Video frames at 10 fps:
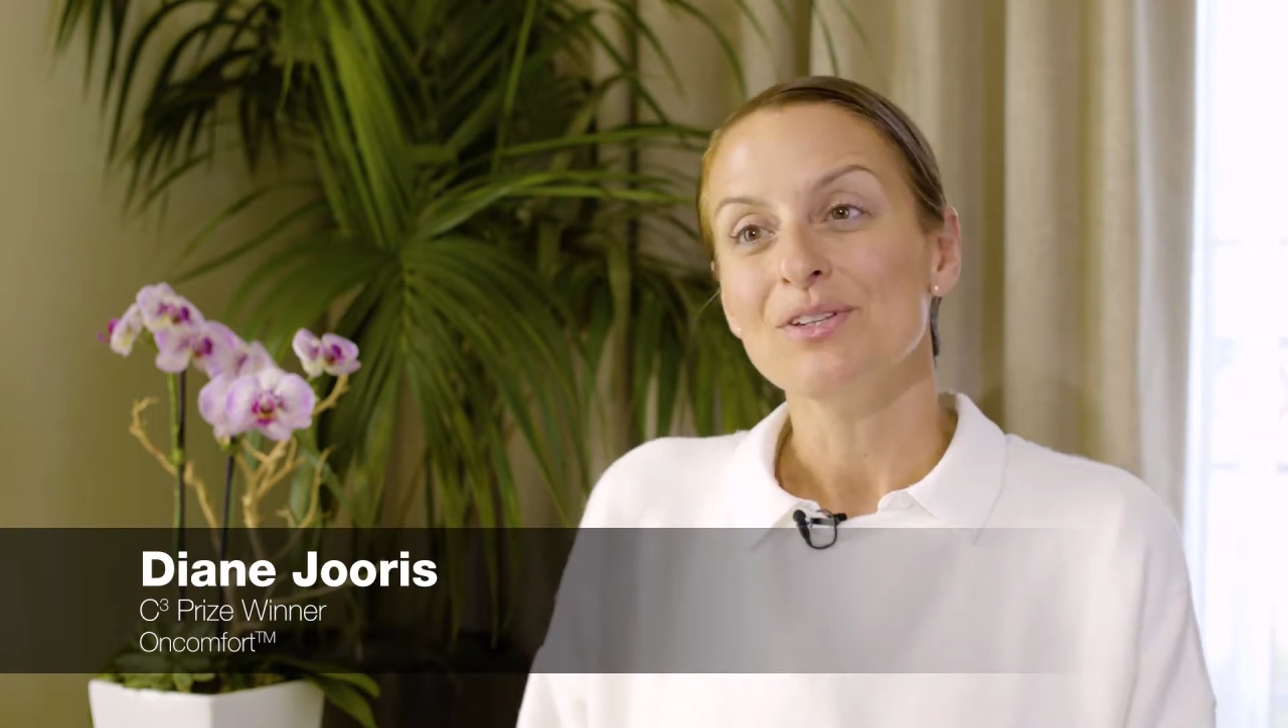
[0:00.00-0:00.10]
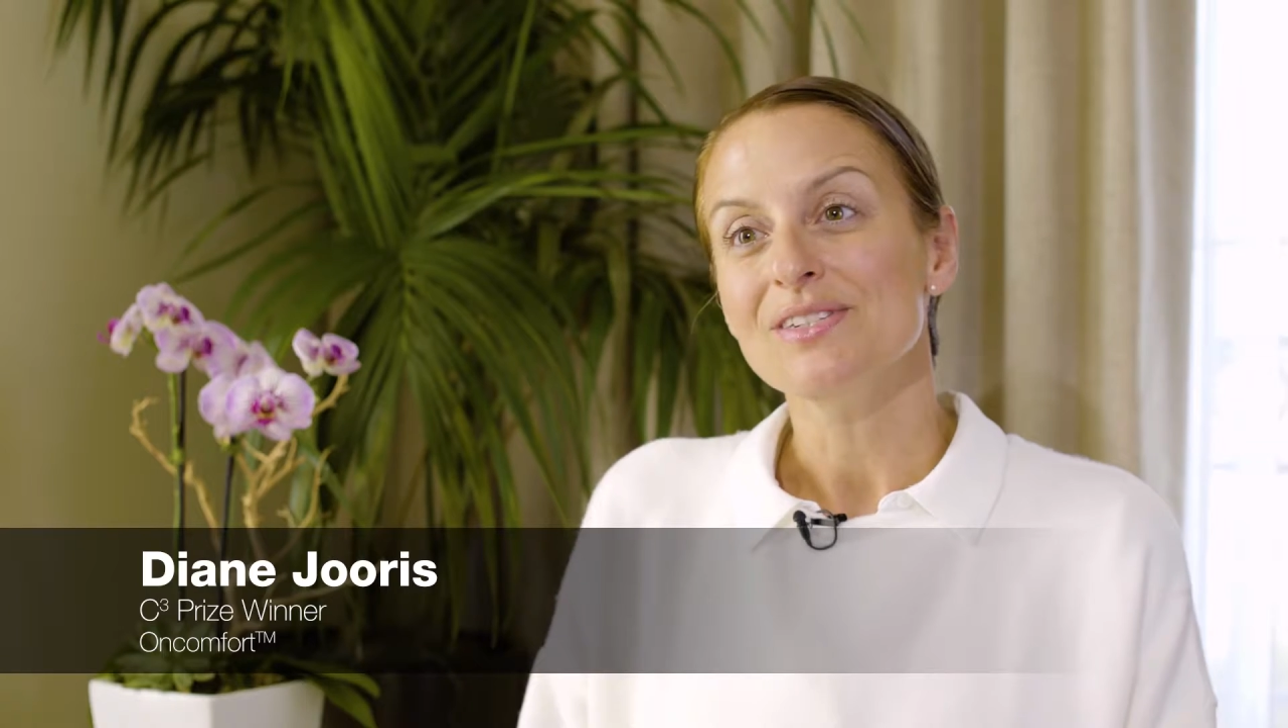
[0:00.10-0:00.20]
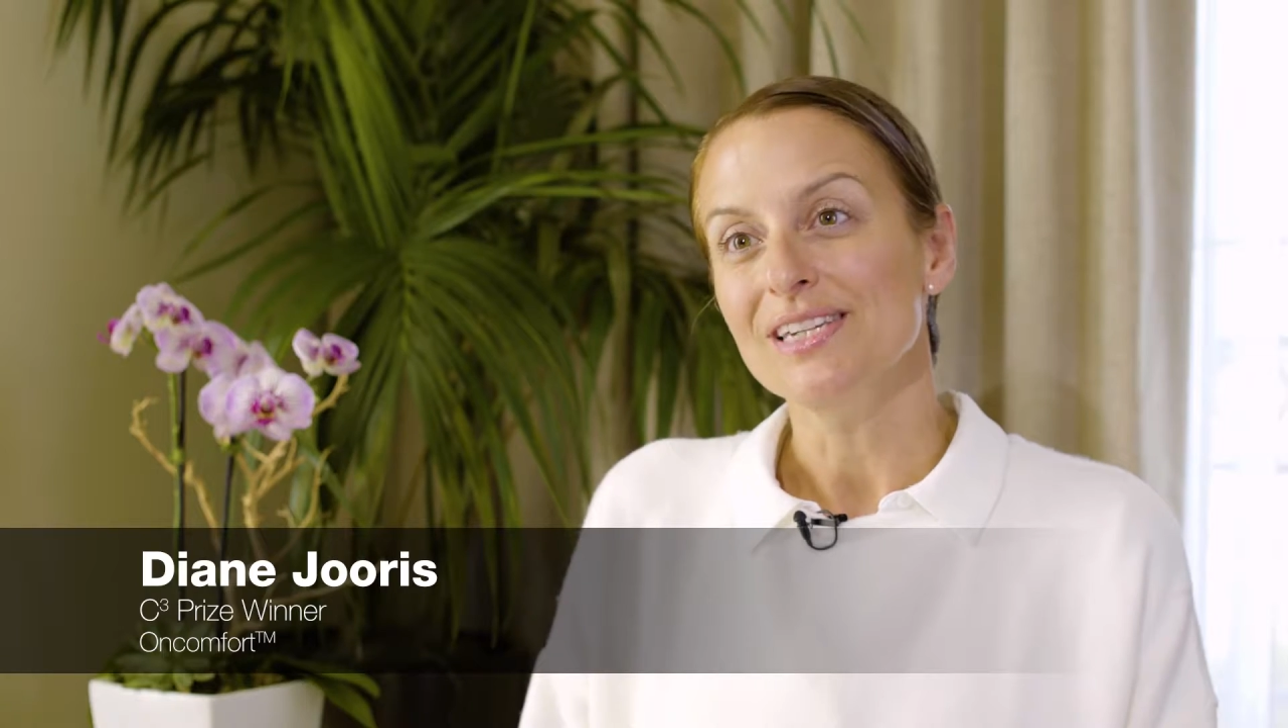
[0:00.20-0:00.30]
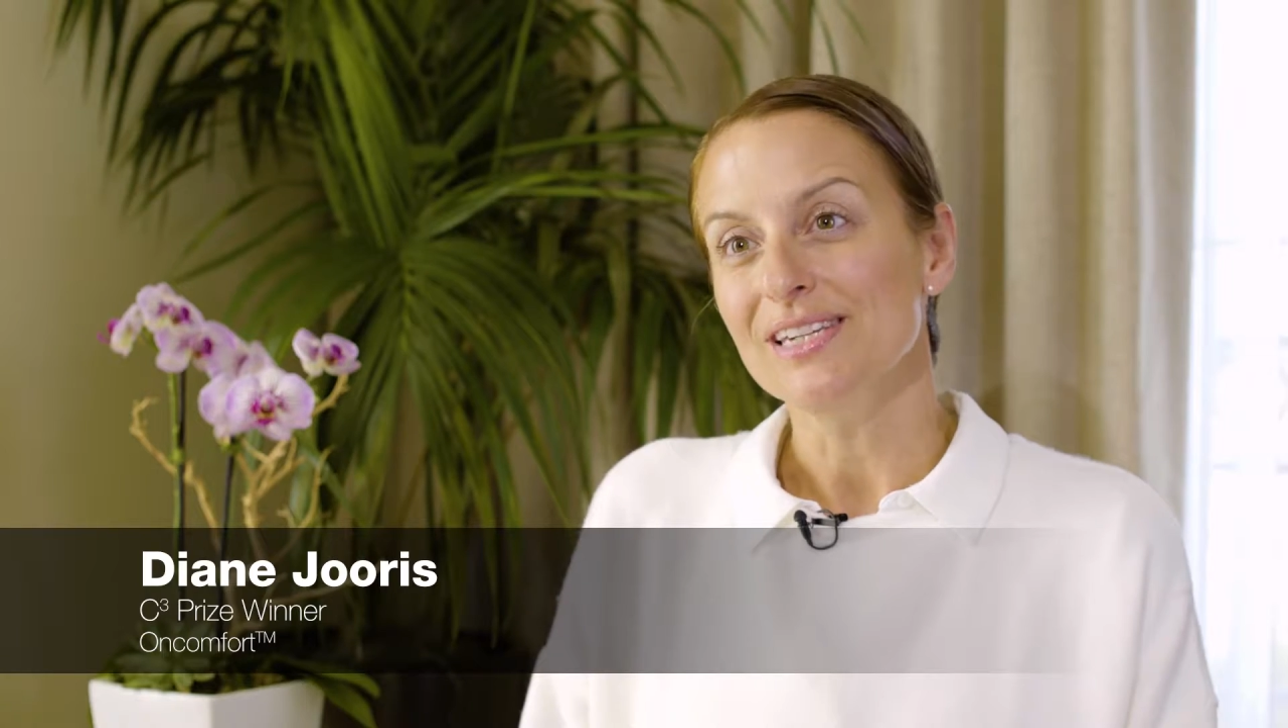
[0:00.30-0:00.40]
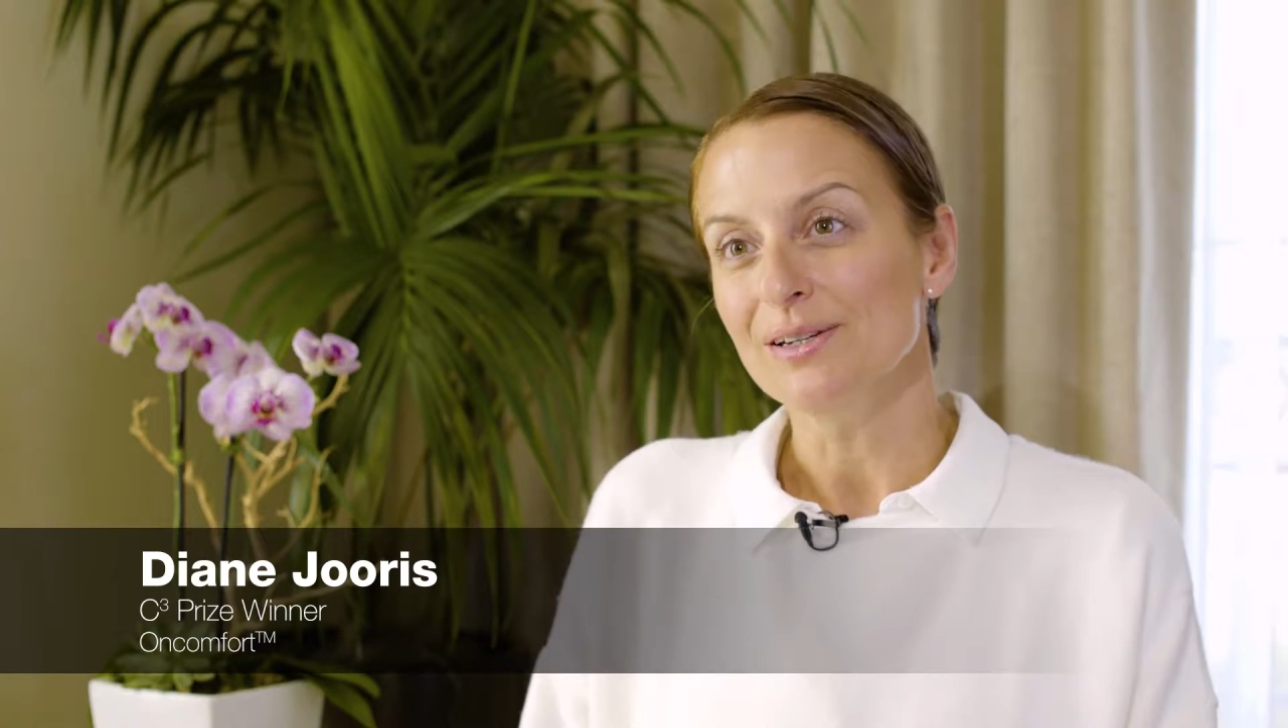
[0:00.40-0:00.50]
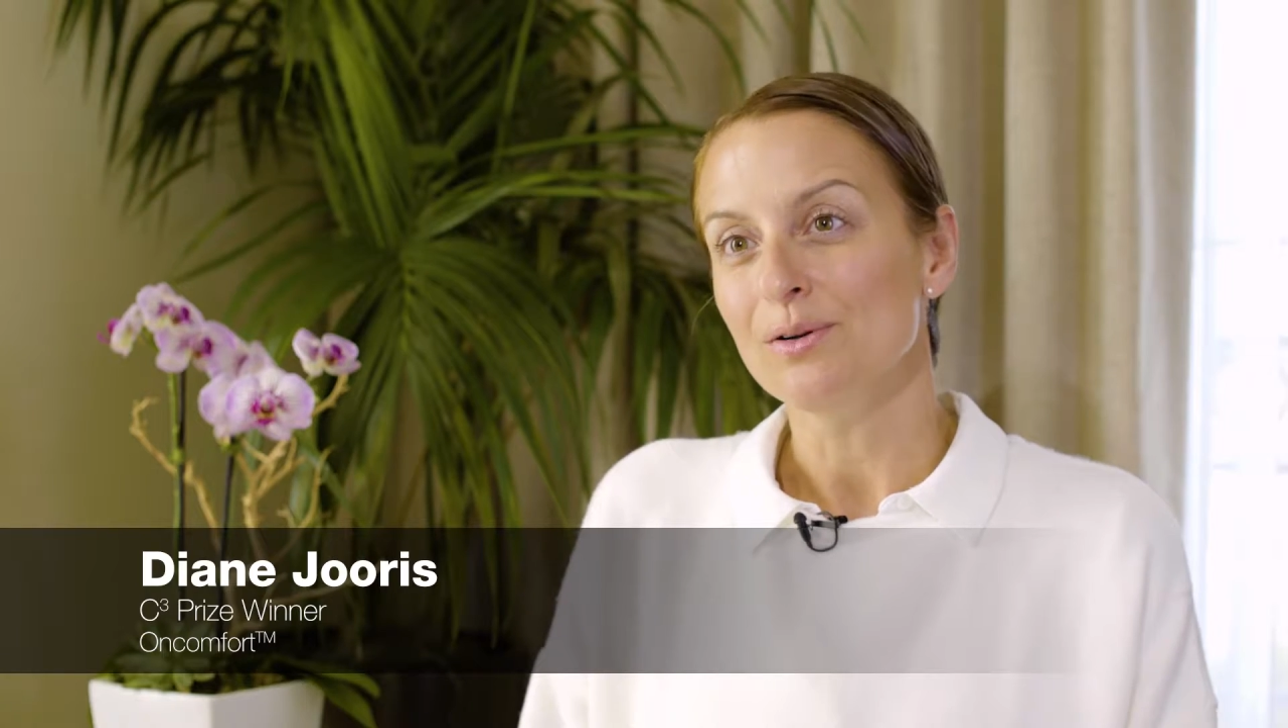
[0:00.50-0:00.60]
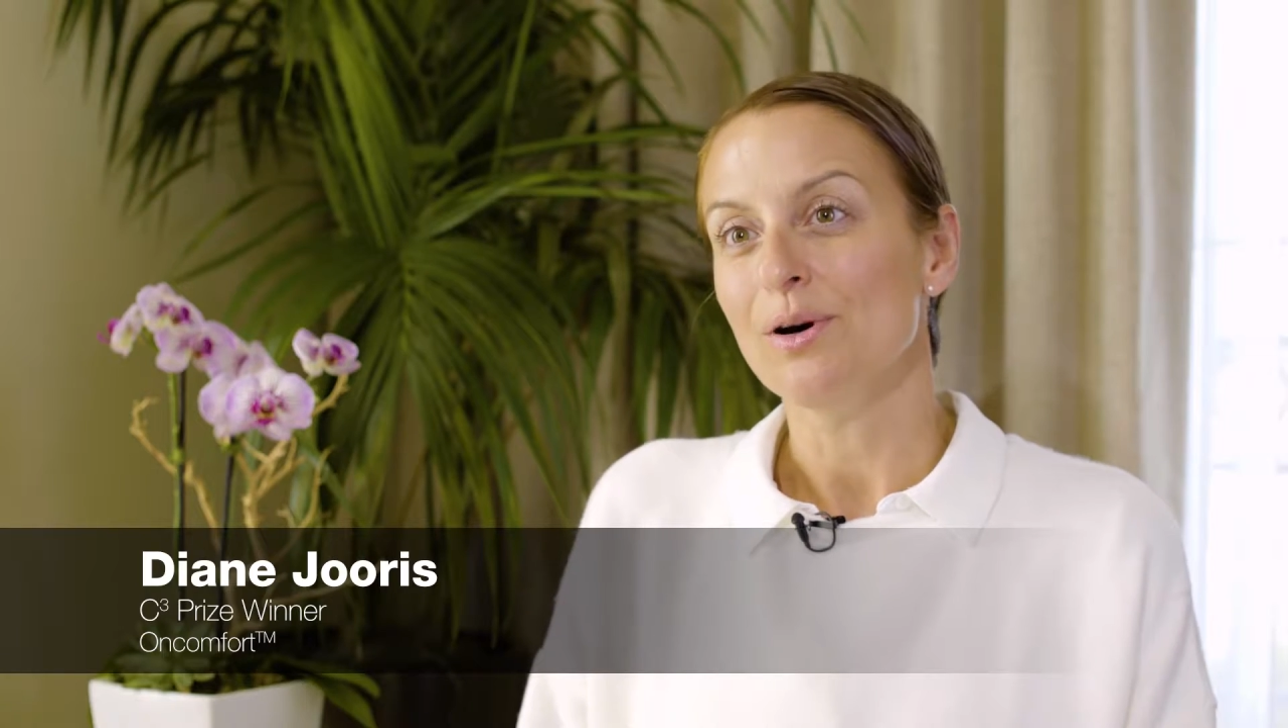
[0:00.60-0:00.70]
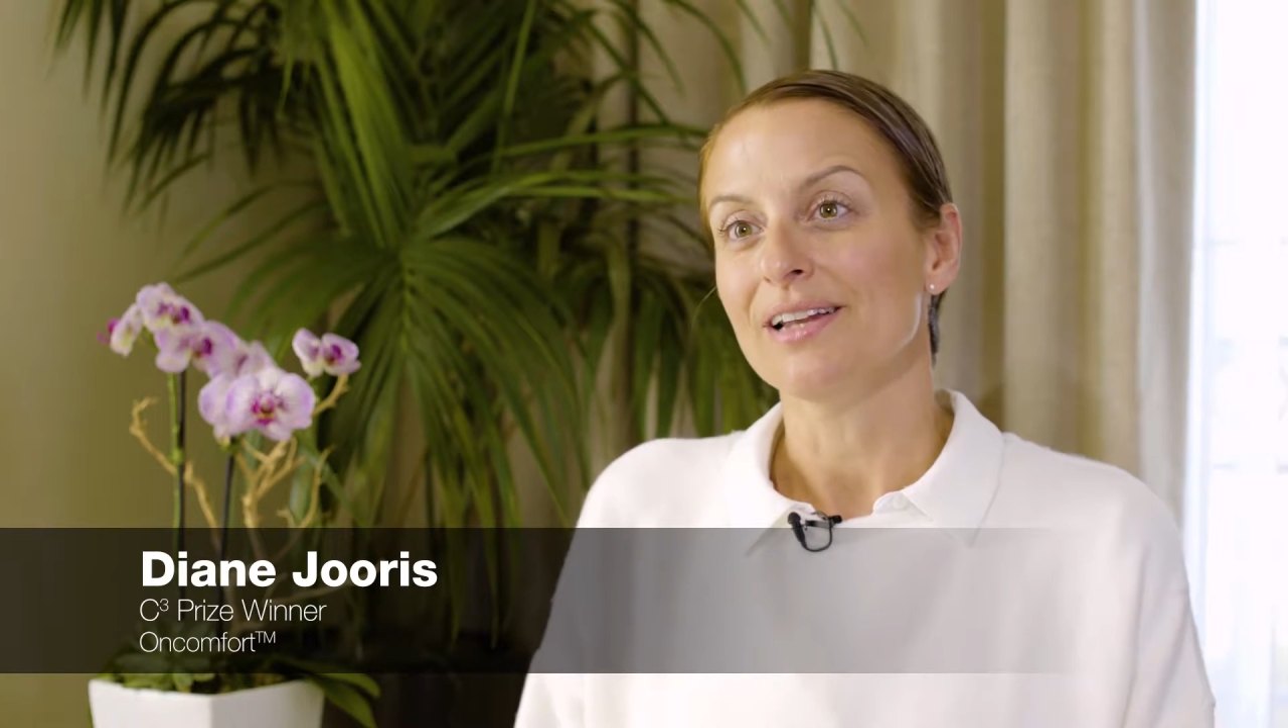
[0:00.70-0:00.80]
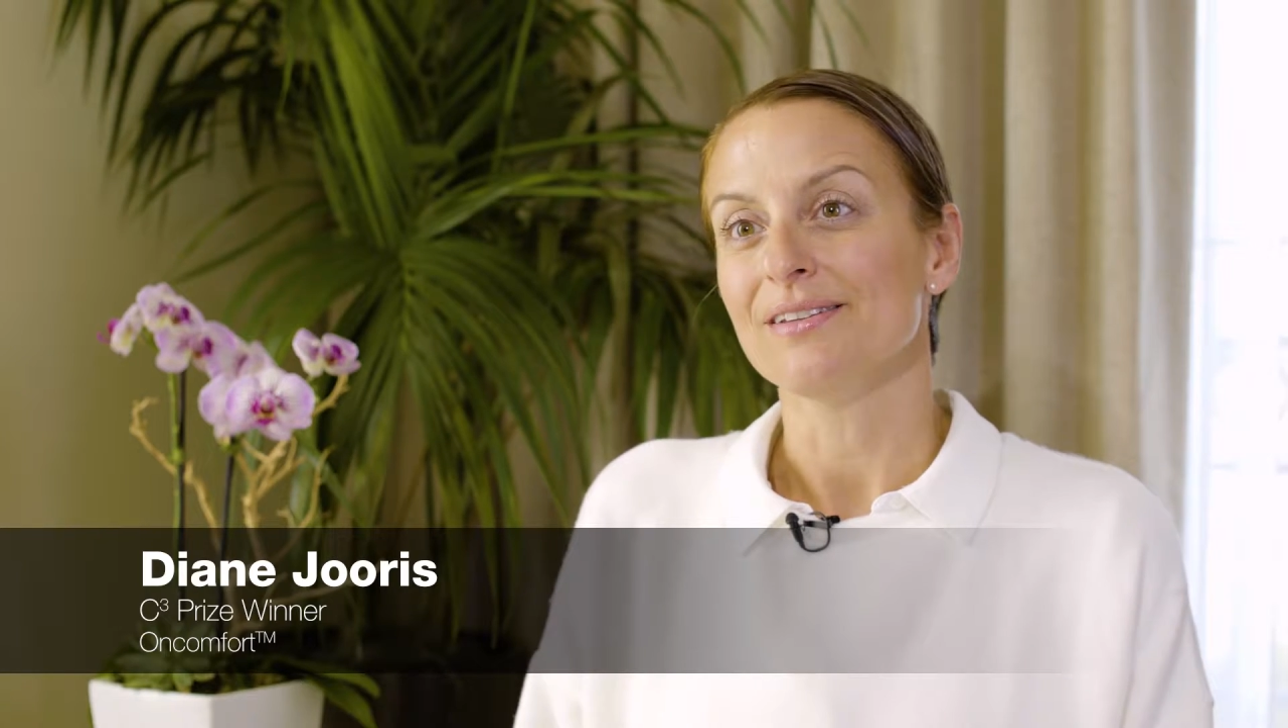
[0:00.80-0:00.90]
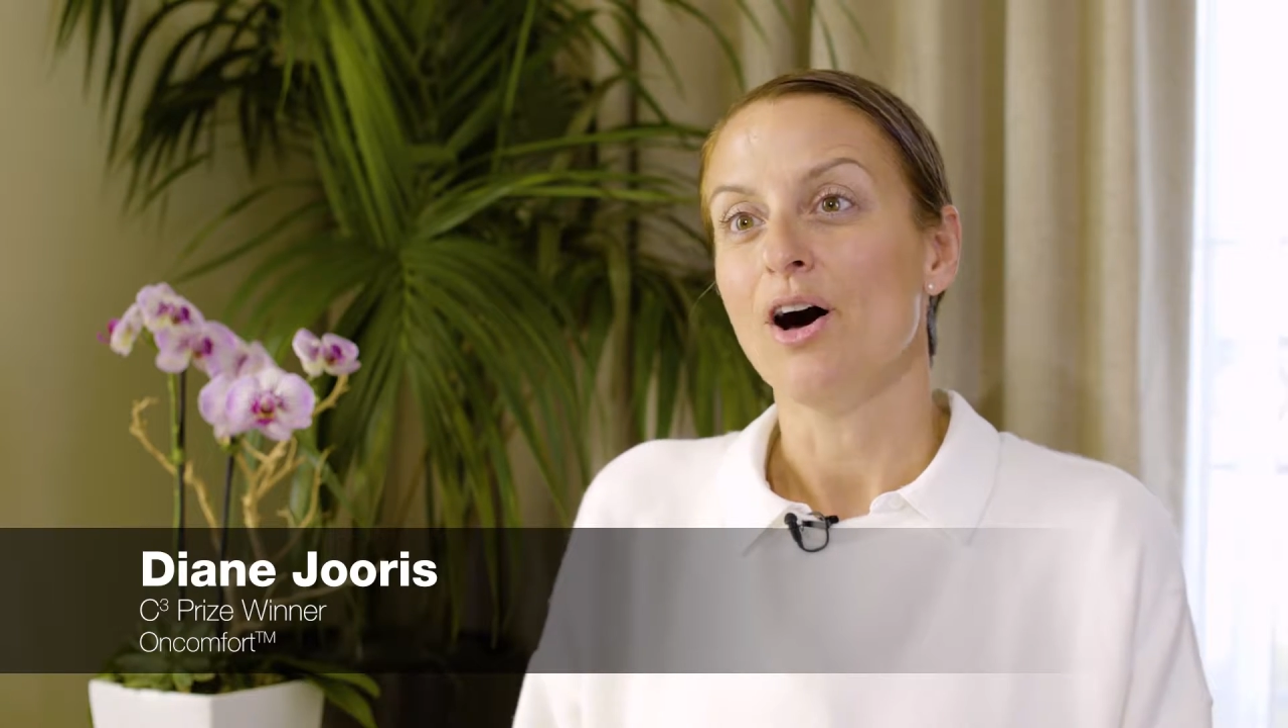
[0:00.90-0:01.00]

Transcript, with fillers: CEO at